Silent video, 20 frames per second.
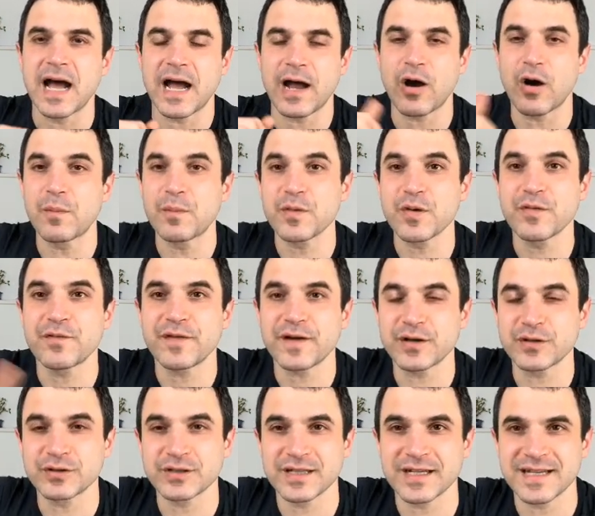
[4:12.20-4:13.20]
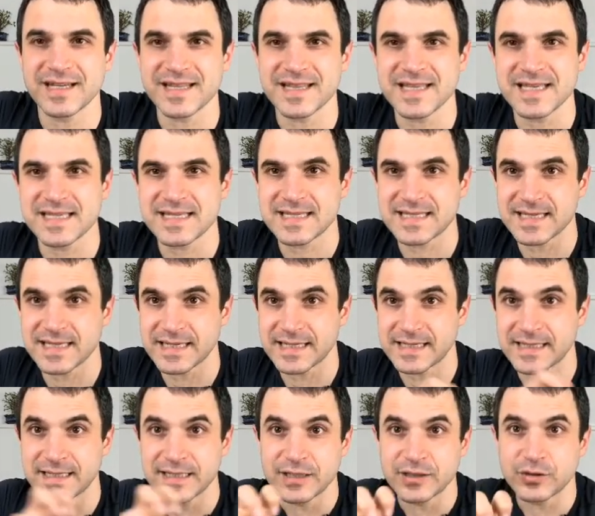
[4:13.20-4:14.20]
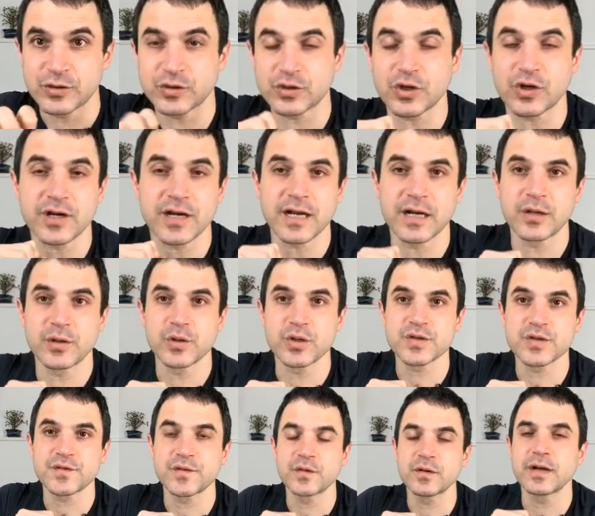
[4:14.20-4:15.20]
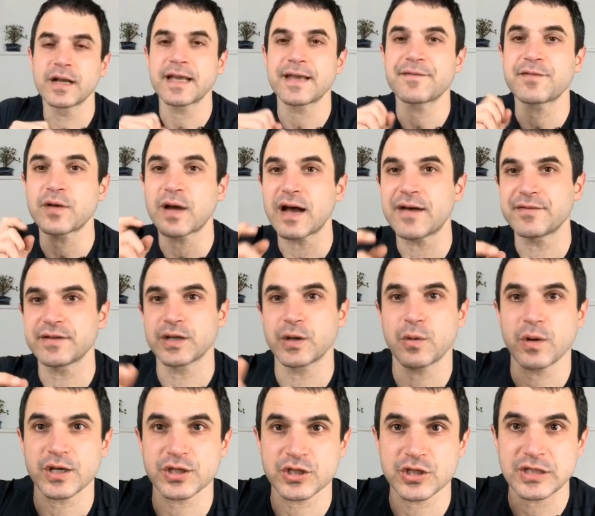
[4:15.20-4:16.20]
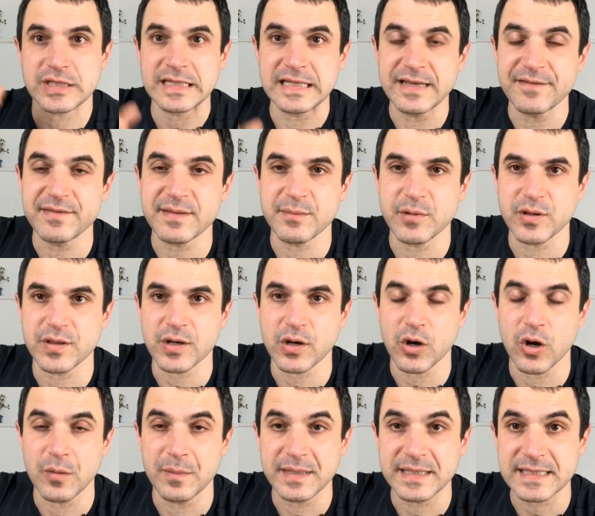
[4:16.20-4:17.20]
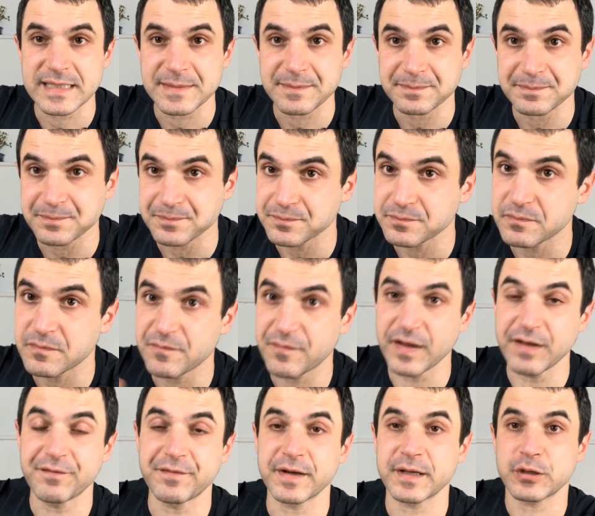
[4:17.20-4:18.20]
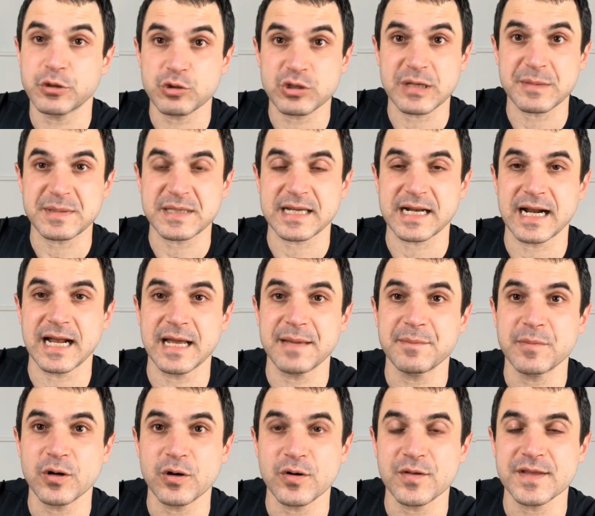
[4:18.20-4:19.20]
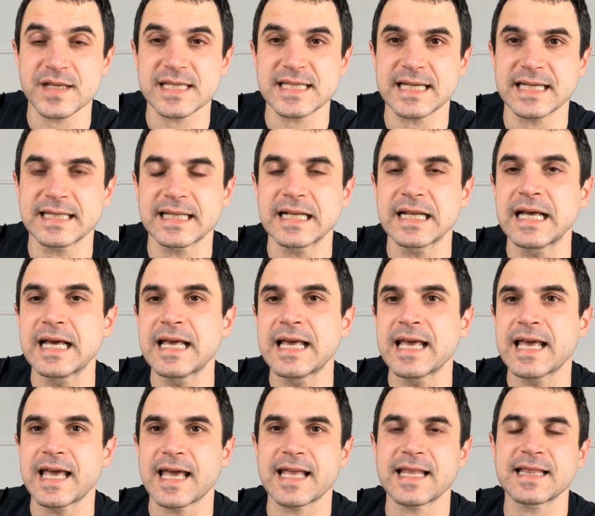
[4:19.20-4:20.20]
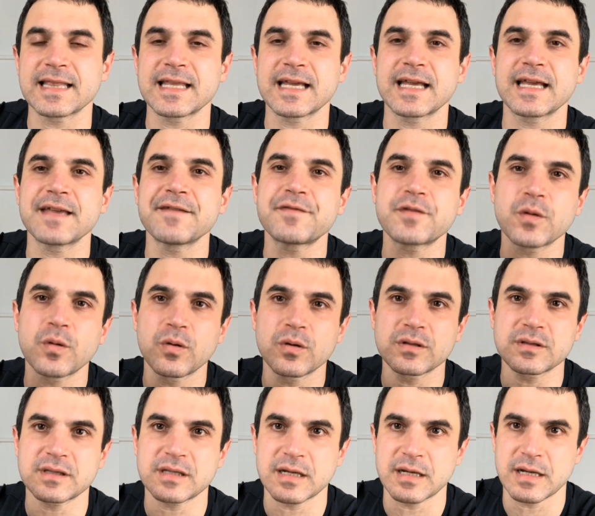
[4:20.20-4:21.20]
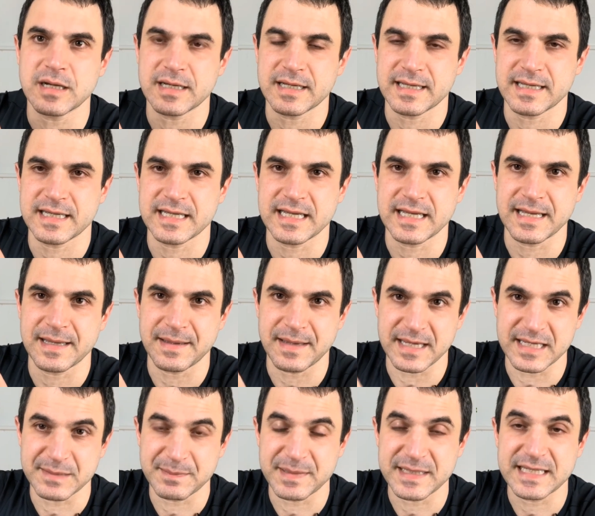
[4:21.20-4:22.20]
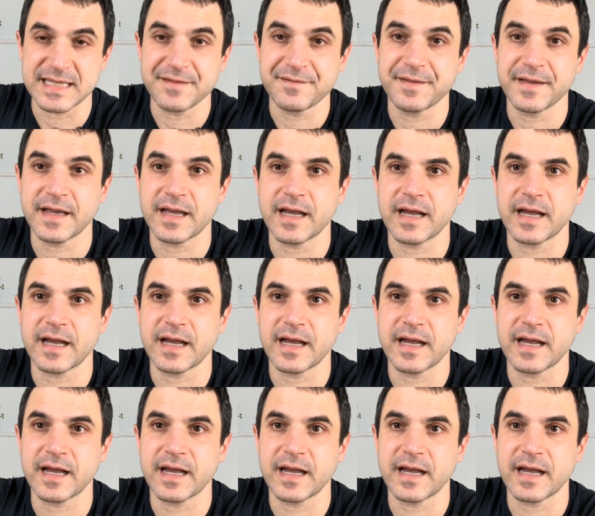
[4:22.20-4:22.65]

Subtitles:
hope you found this tutorial useful. If you have any questions, leave them on the comments. Feel free to subscribe on the channel, and if you want a specific